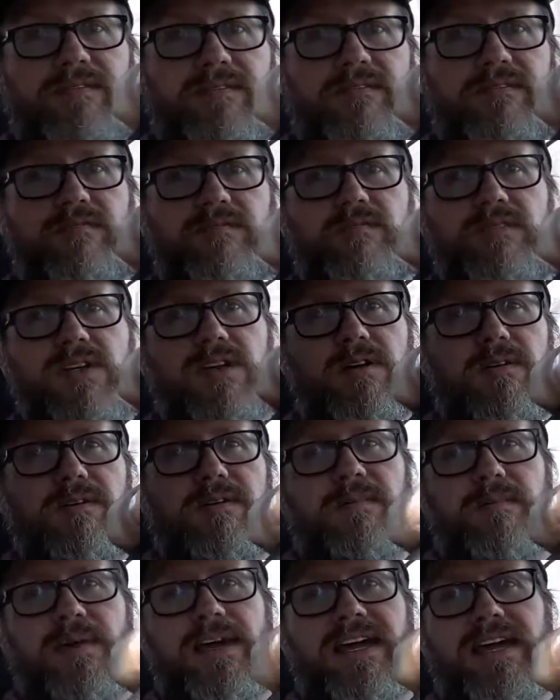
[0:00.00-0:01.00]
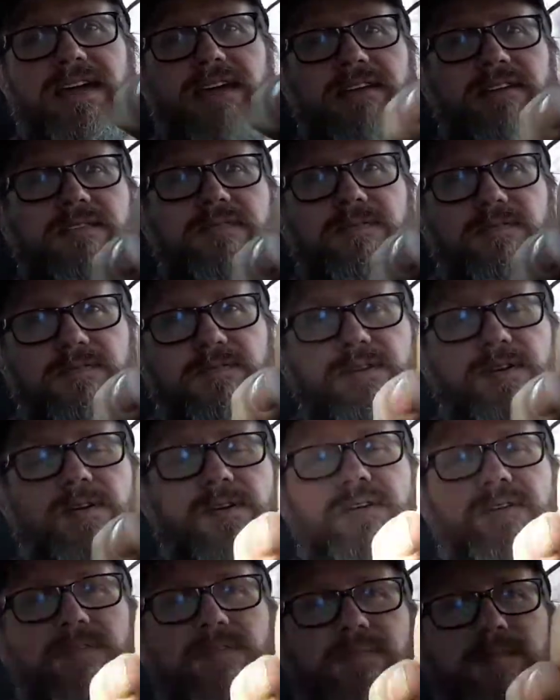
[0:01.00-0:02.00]
you know, in my head
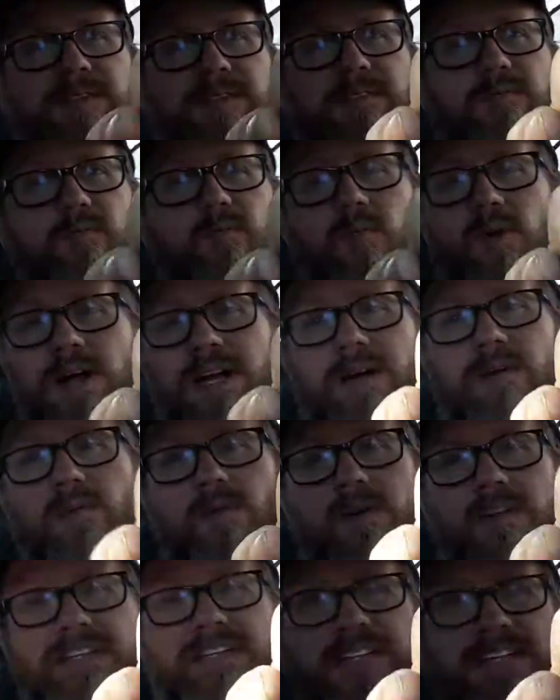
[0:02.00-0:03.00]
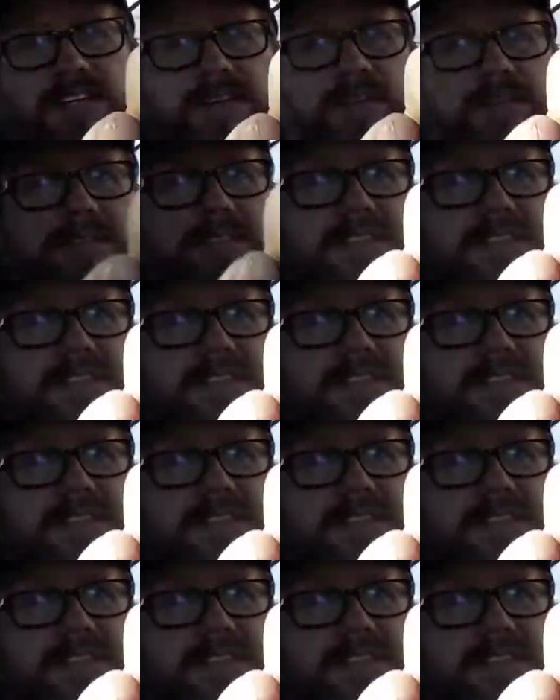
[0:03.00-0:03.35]
confirm and what I want to do.